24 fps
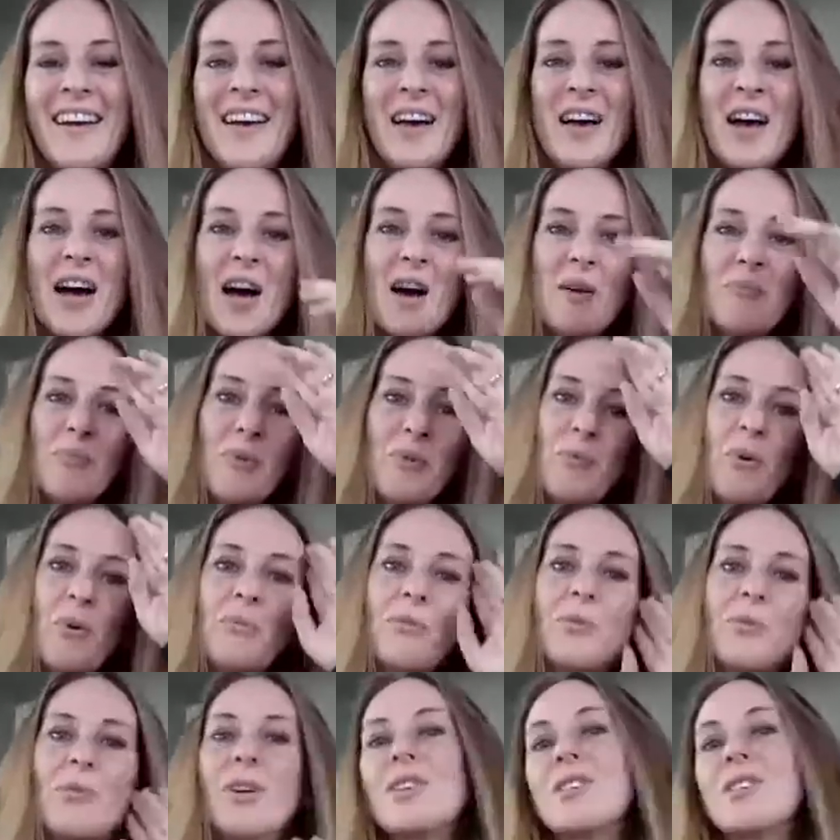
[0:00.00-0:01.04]
But what
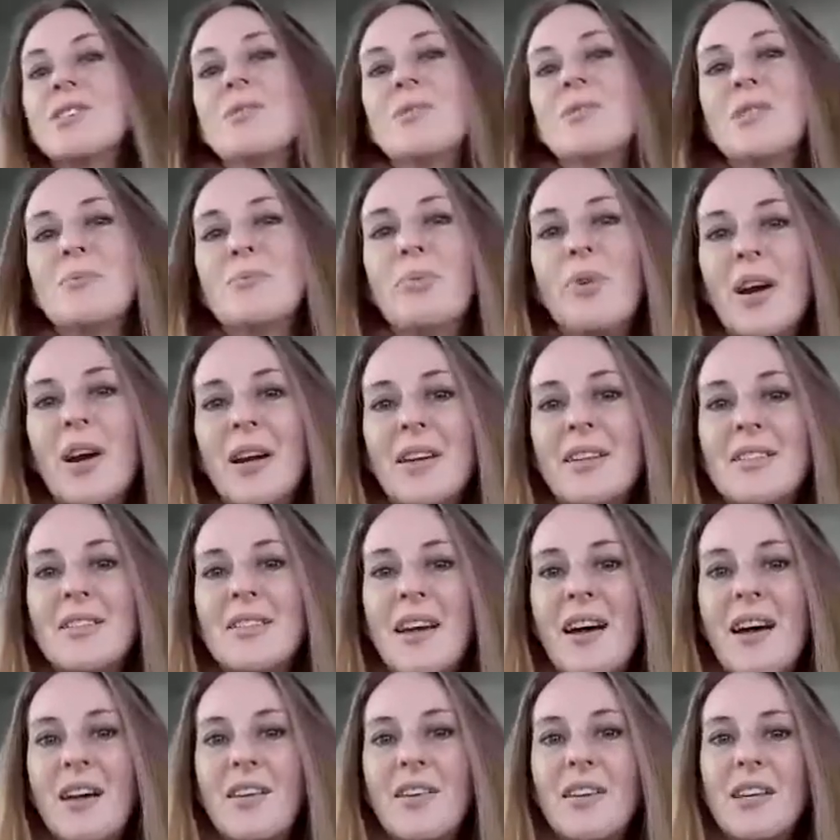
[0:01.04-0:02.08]
we want to do is break it
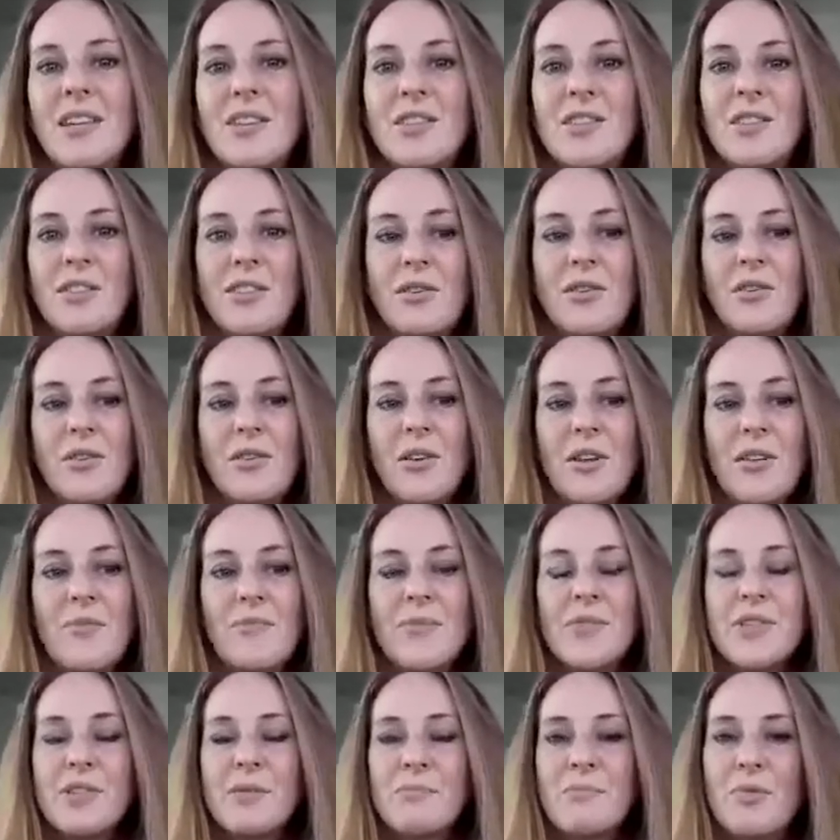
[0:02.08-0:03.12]
down into
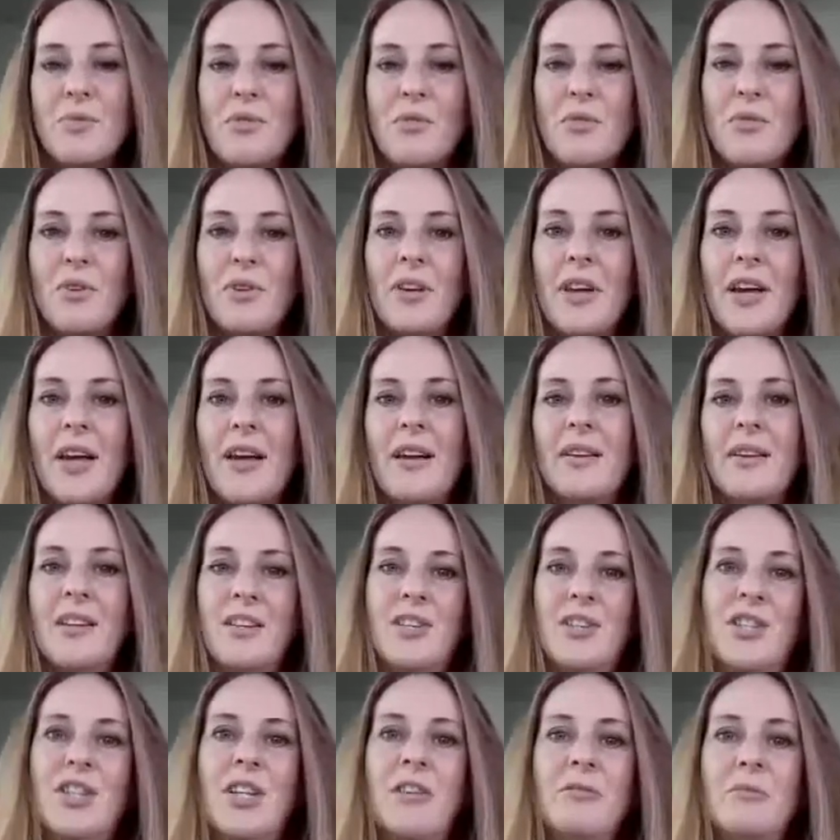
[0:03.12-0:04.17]
small and
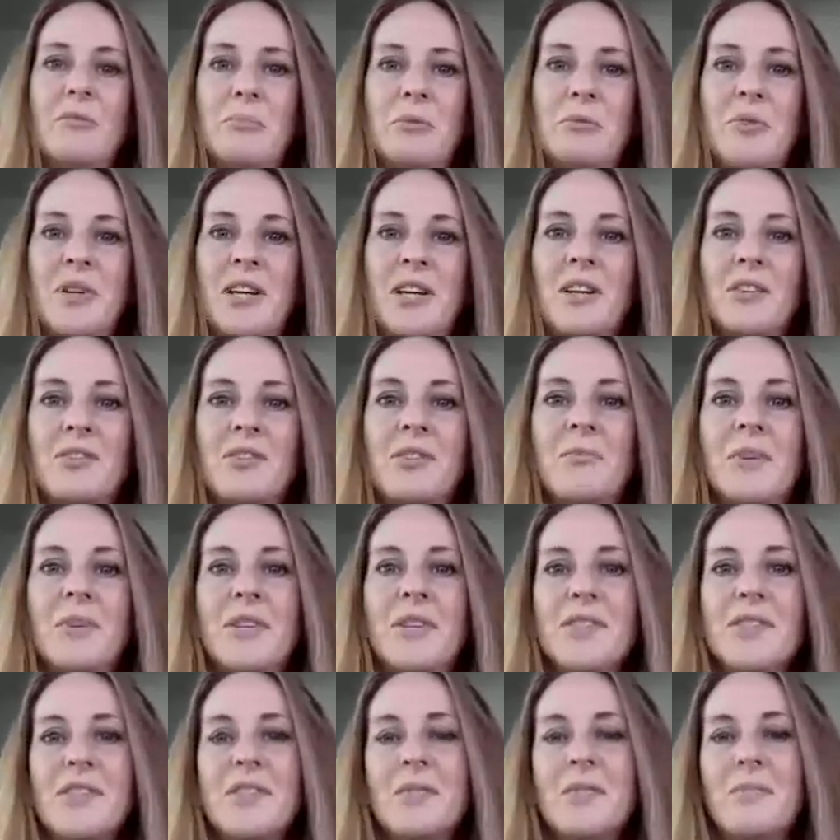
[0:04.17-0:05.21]
achievable
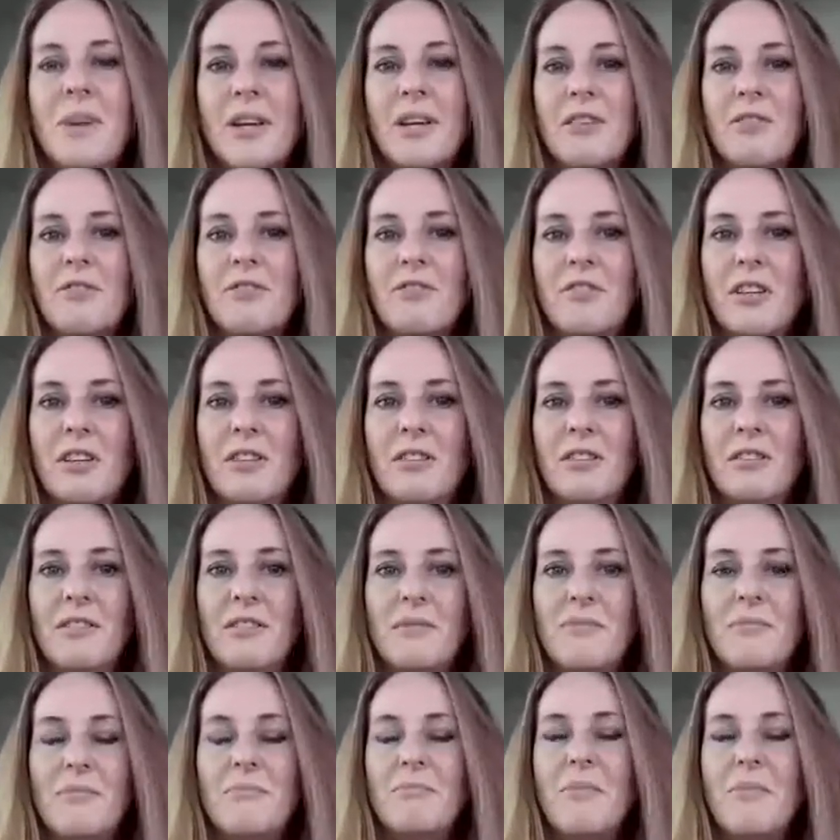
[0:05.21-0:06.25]
increments to make it feel
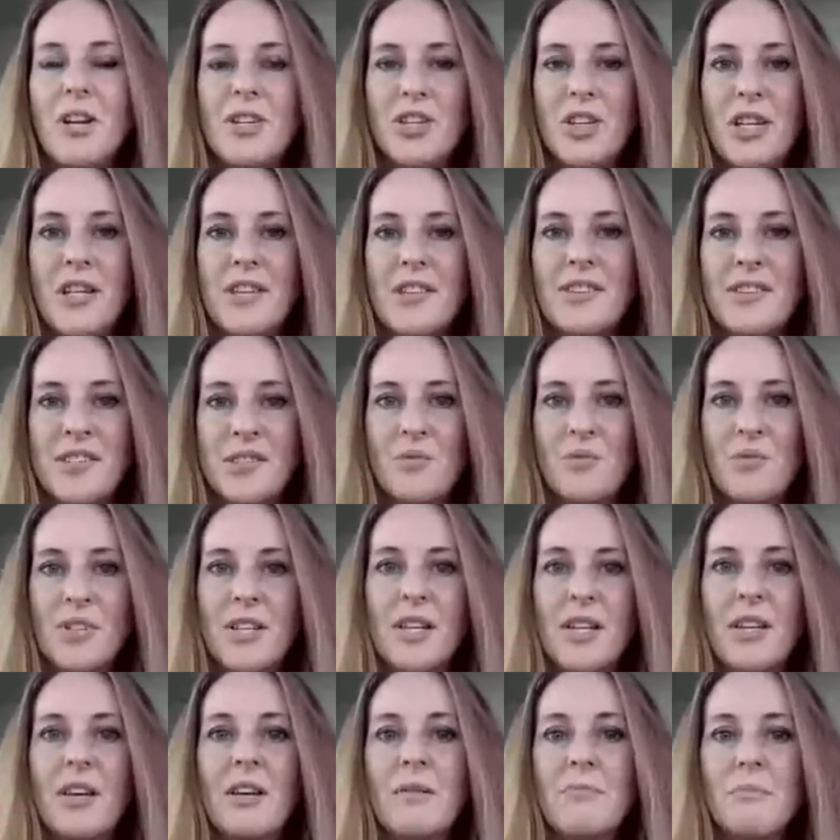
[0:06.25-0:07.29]
much less
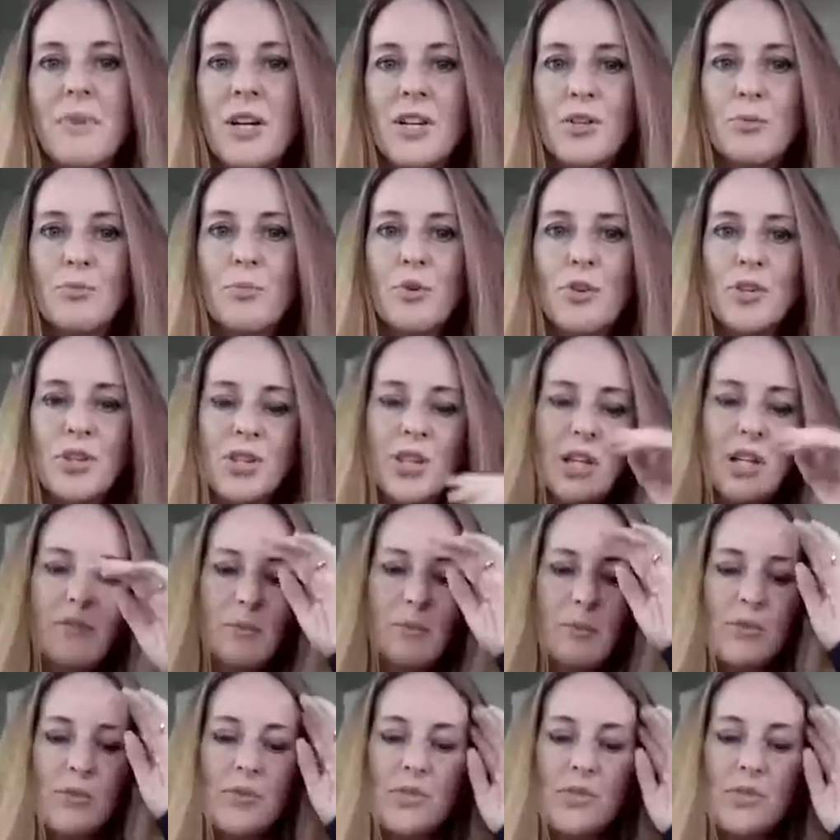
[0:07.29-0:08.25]
daunting and much more achievable.